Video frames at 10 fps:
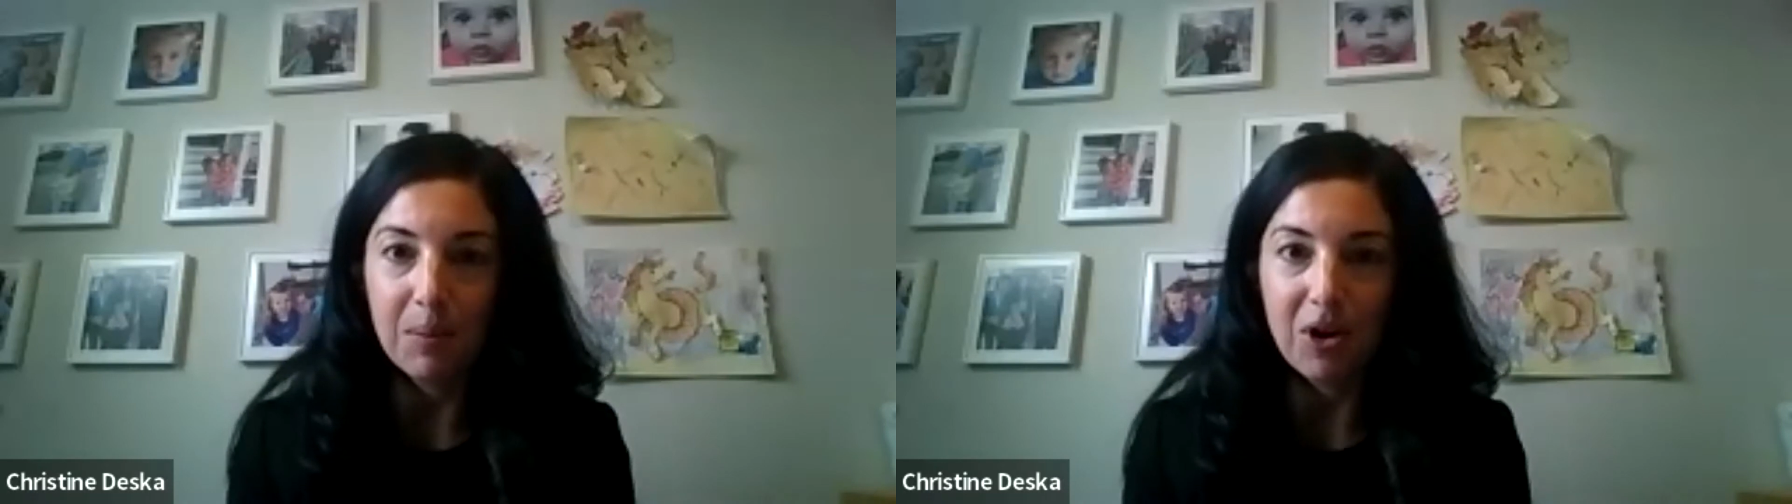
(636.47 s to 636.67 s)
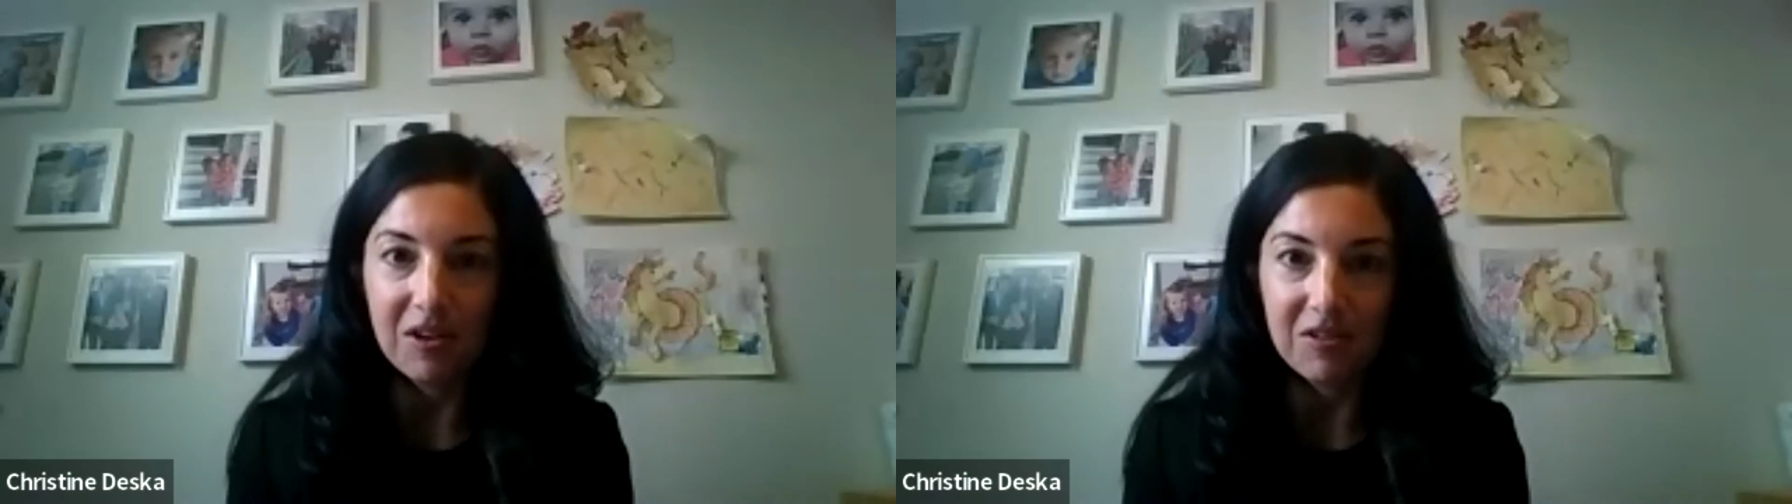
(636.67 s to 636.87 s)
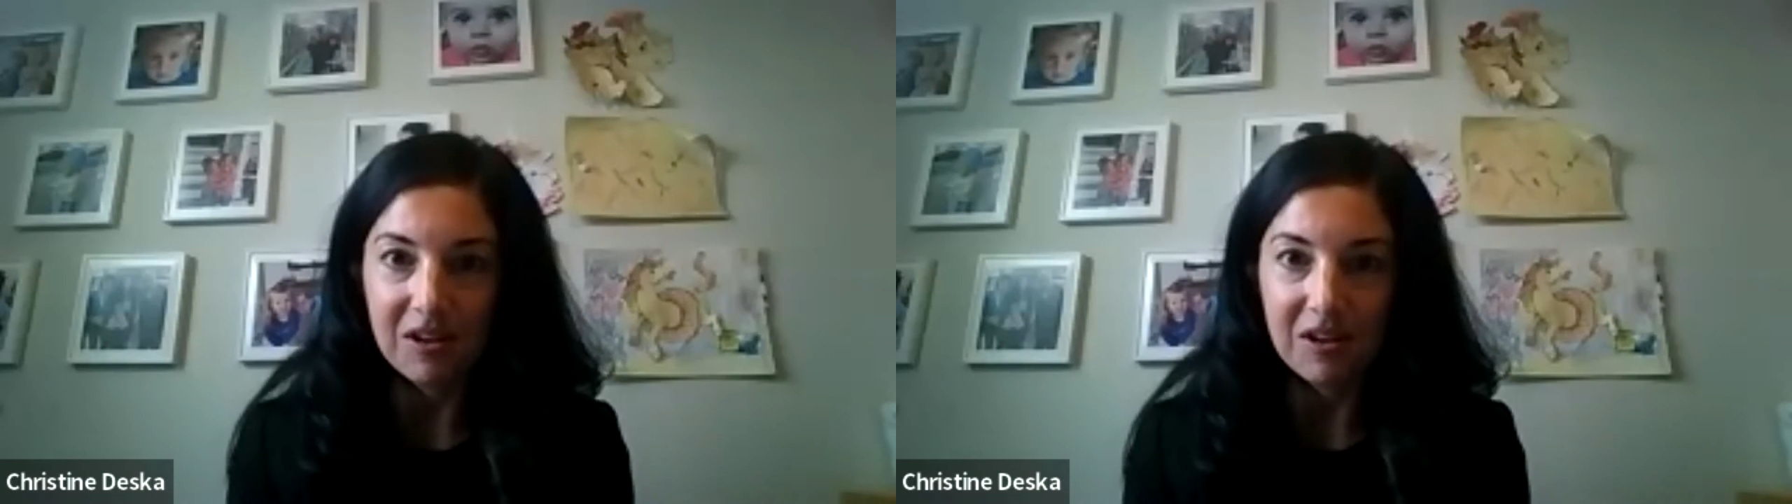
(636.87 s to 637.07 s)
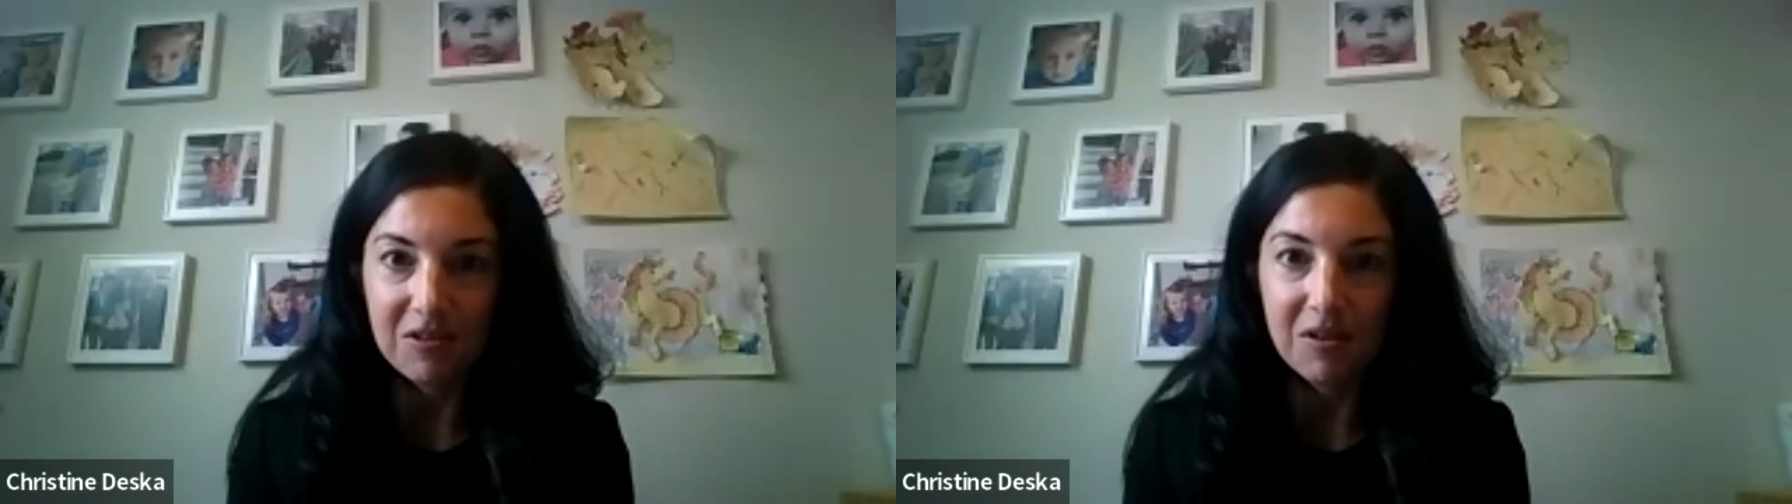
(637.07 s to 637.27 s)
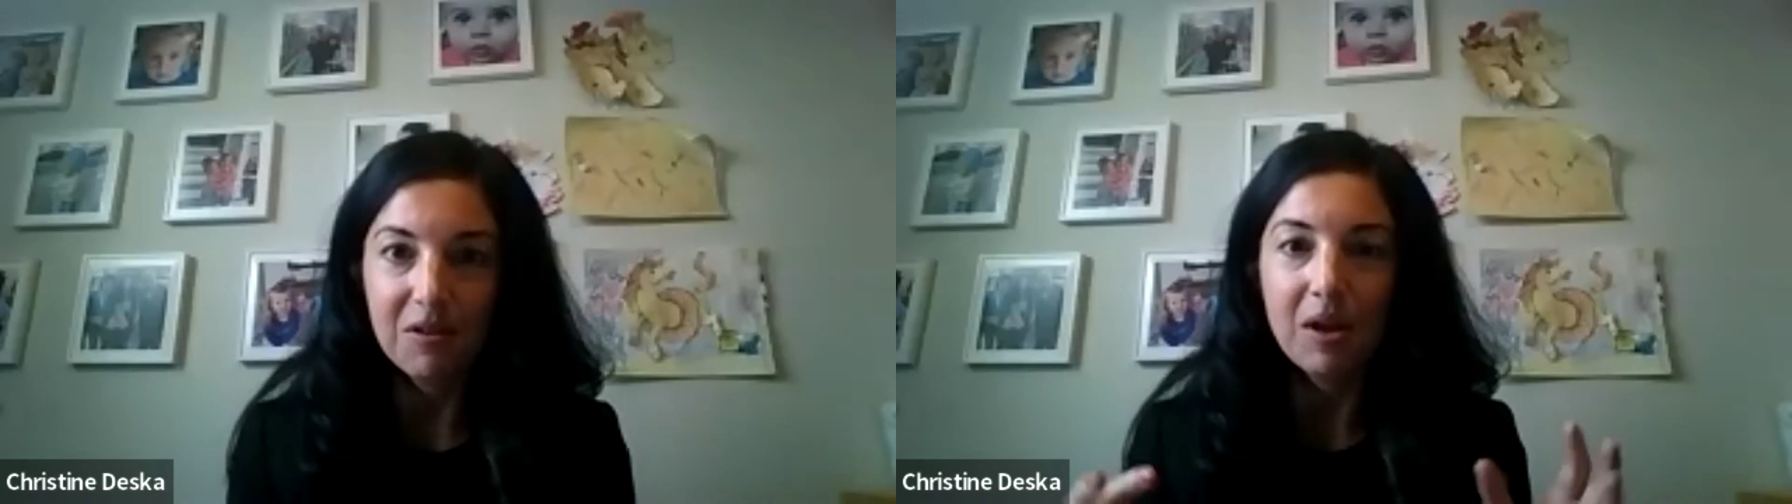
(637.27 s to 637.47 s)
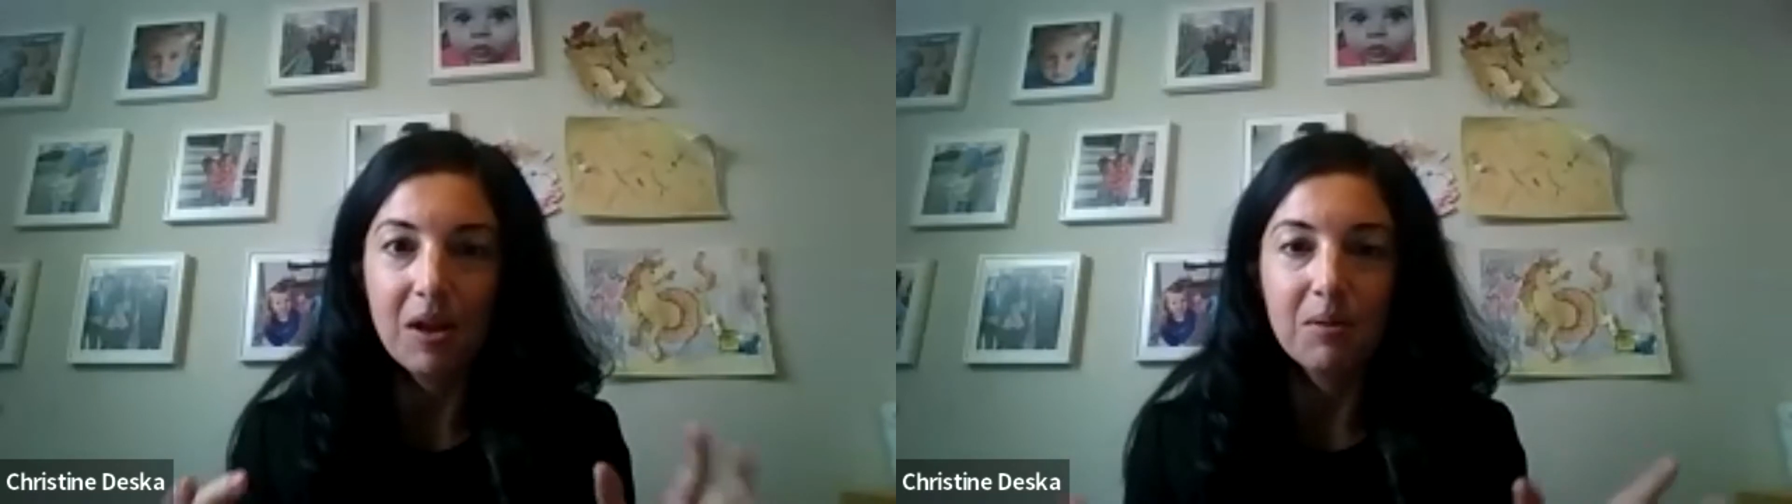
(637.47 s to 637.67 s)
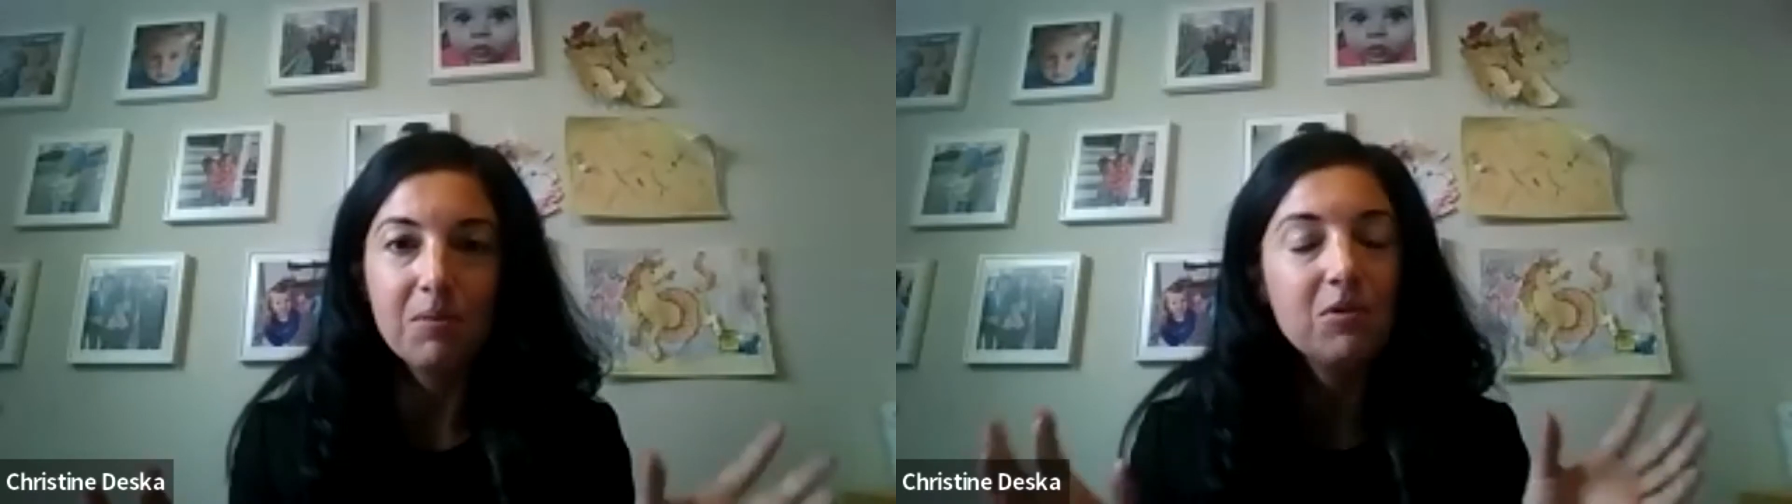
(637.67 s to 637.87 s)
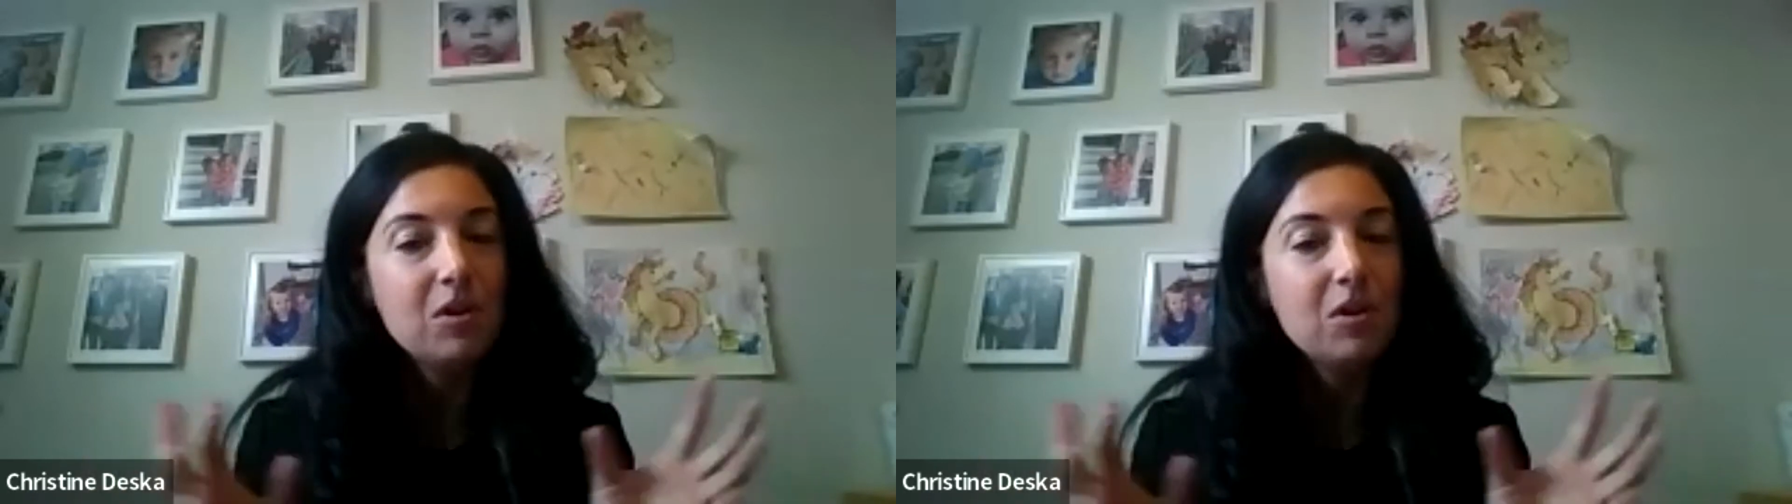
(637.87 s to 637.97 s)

process and,